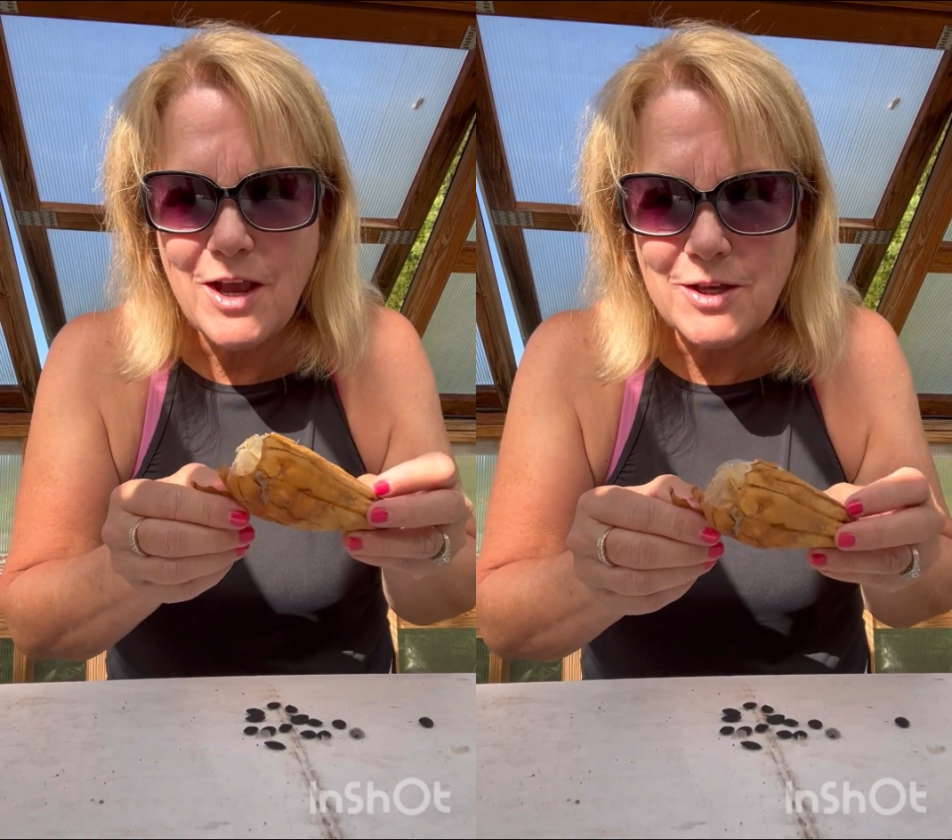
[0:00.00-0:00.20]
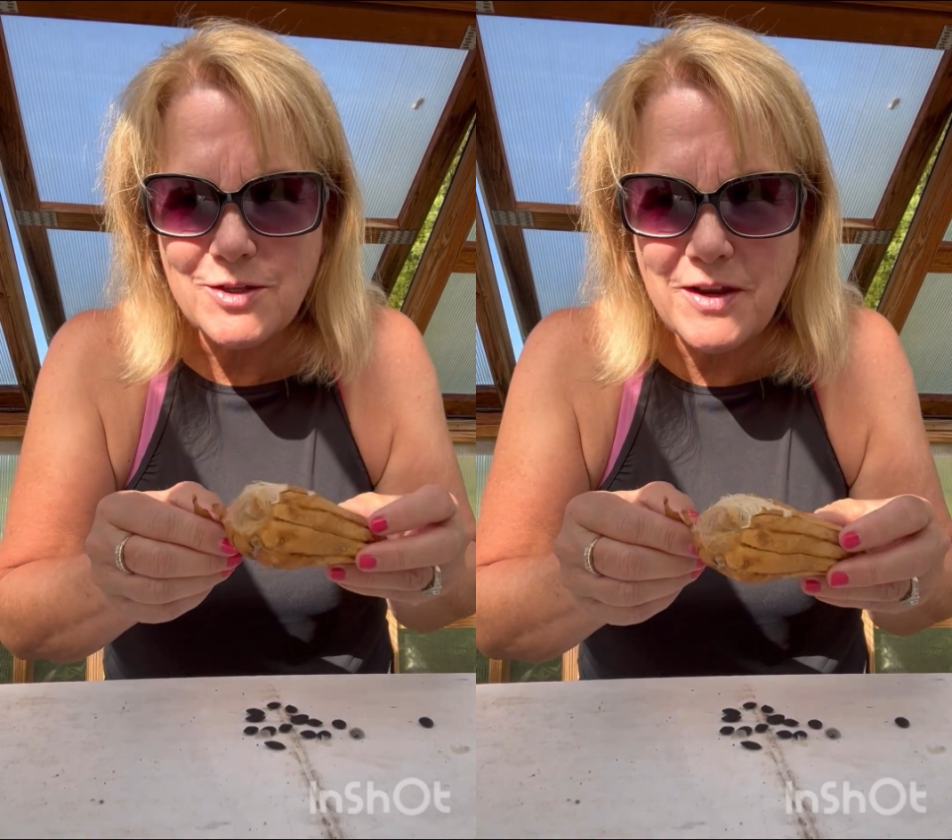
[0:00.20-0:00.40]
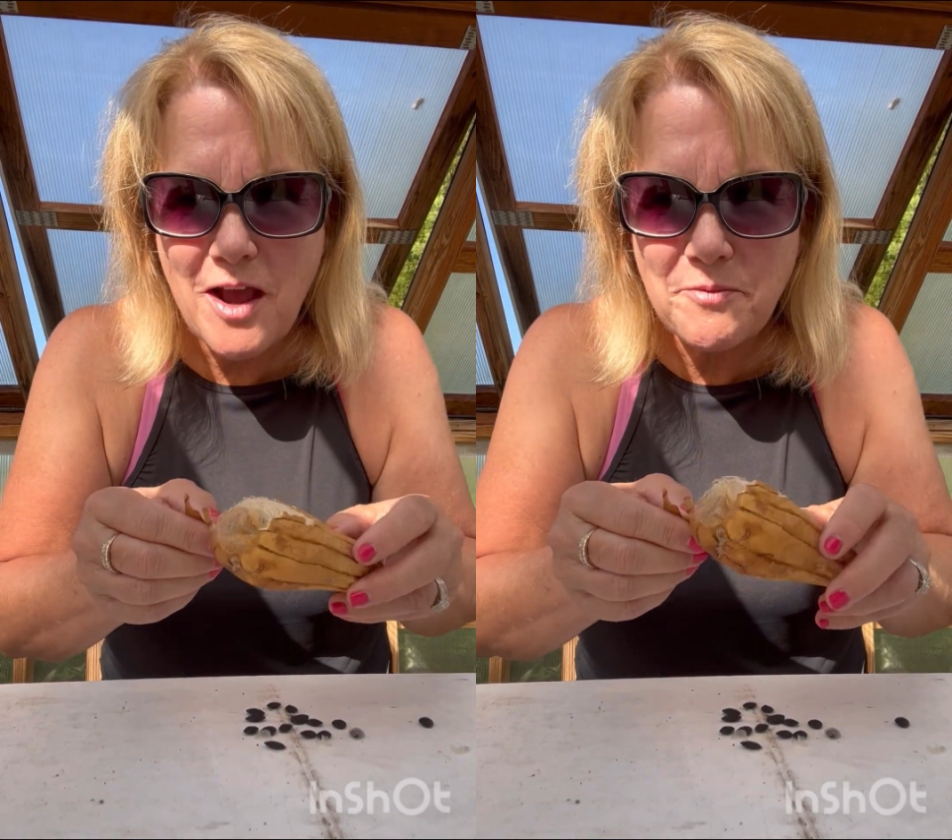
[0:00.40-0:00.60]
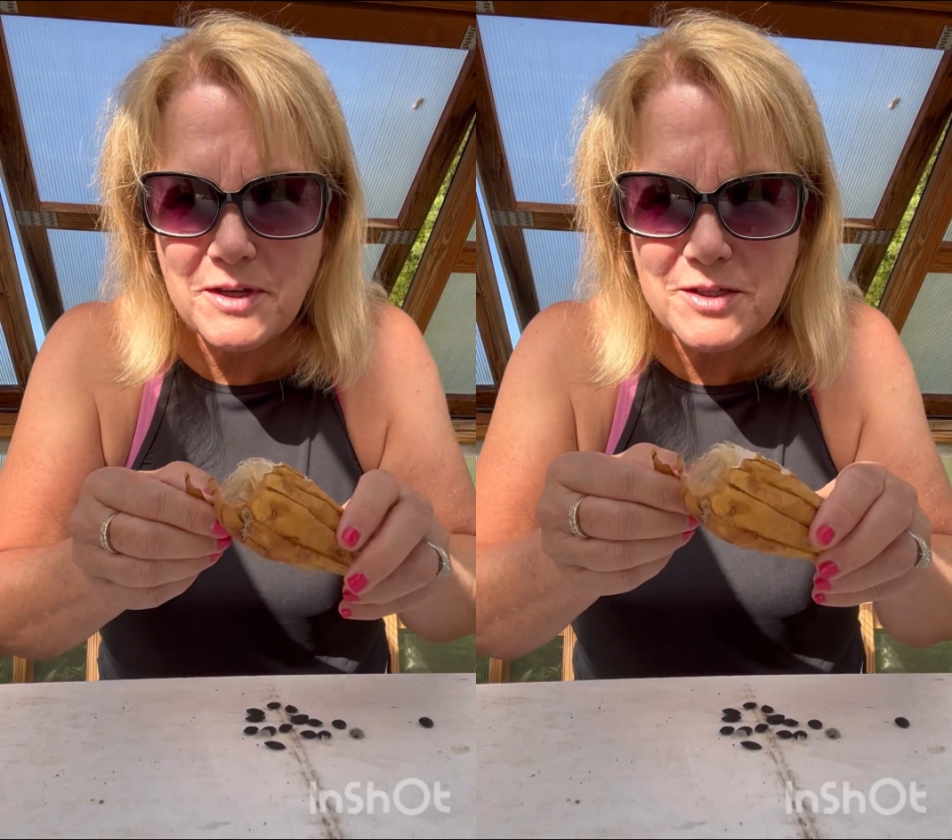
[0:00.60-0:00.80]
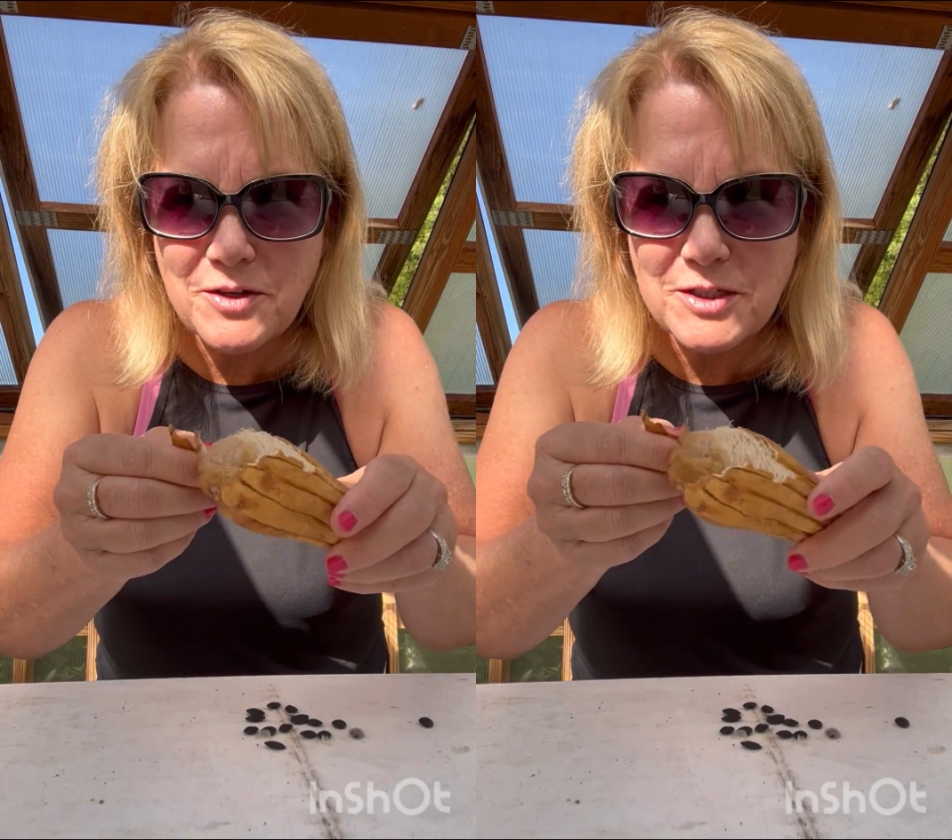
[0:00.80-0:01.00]
So now I'm
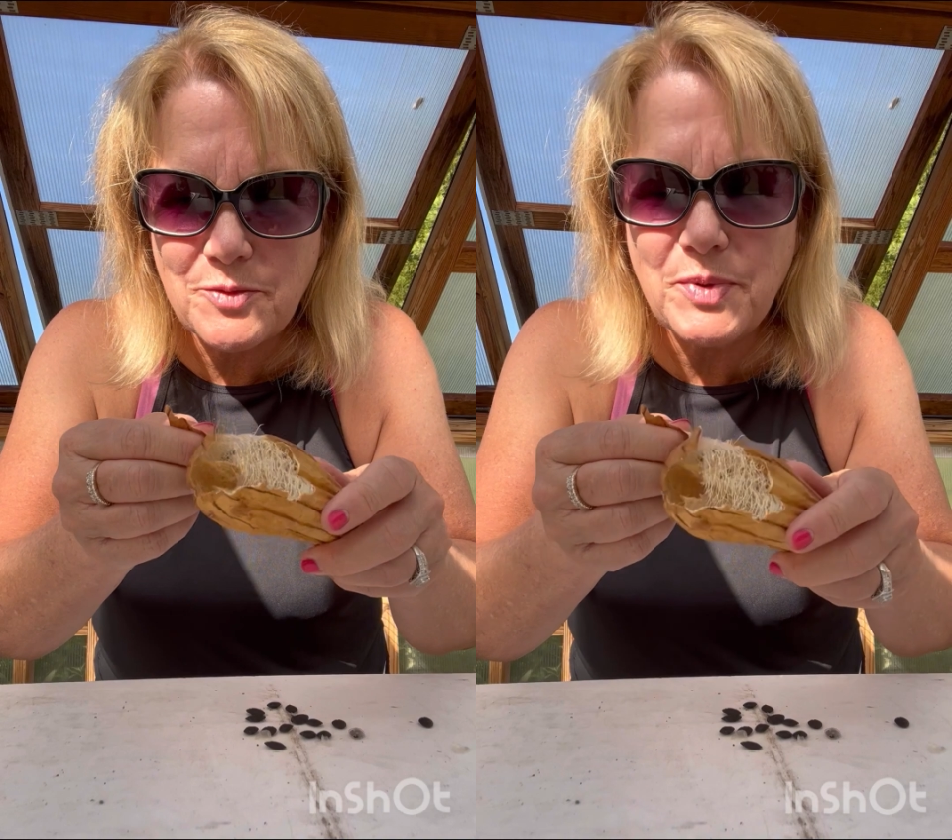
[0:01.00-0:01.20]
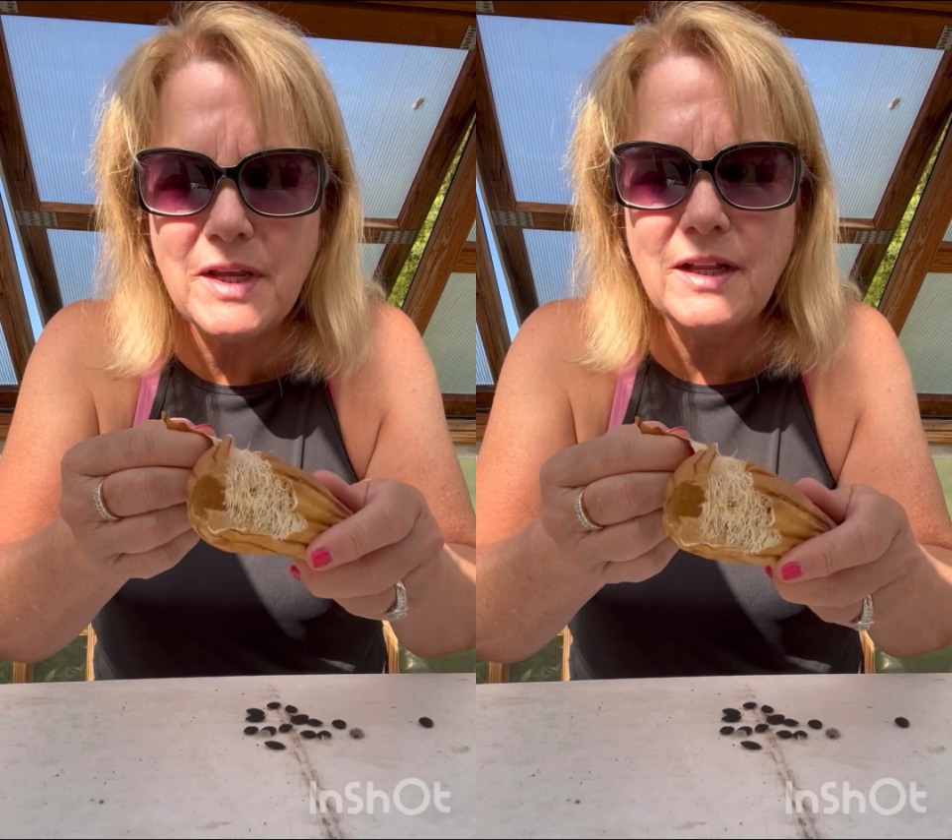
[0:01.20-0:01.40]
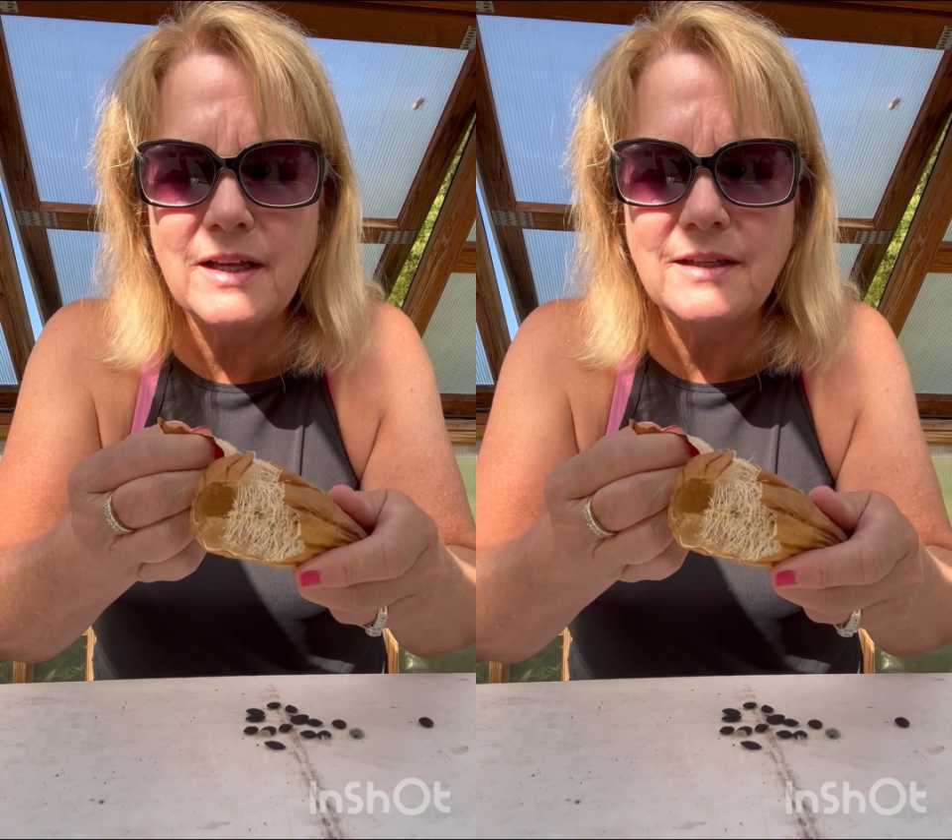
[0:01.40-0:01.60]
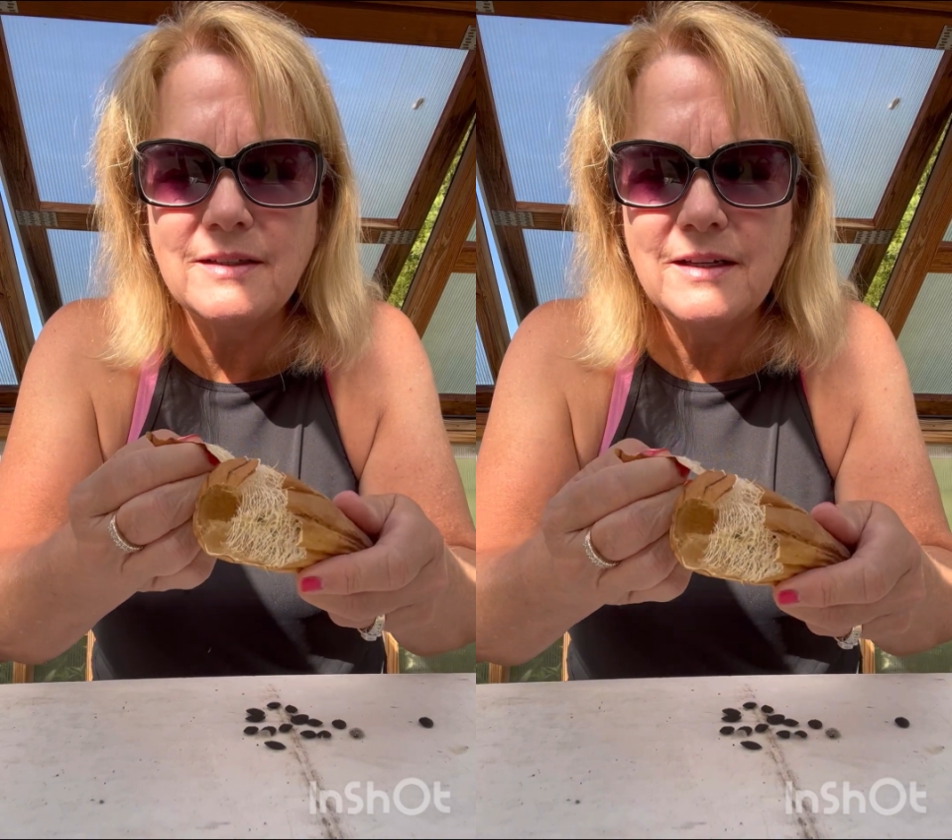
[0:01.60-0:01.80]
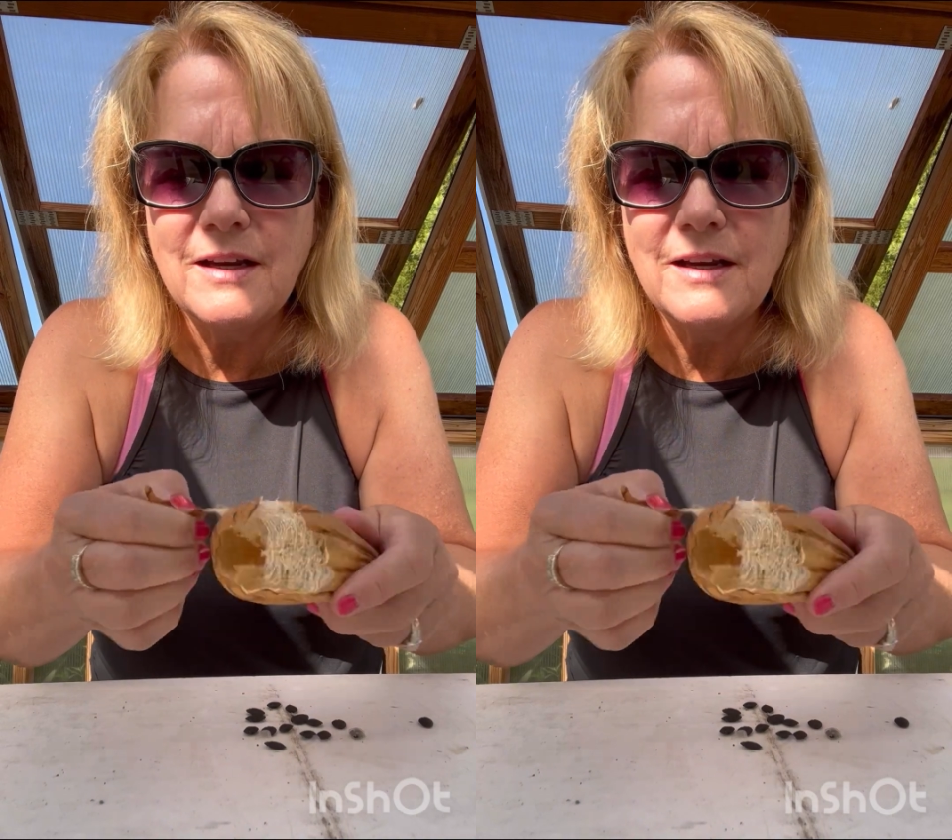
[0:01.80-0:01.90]
gonna start to peel it.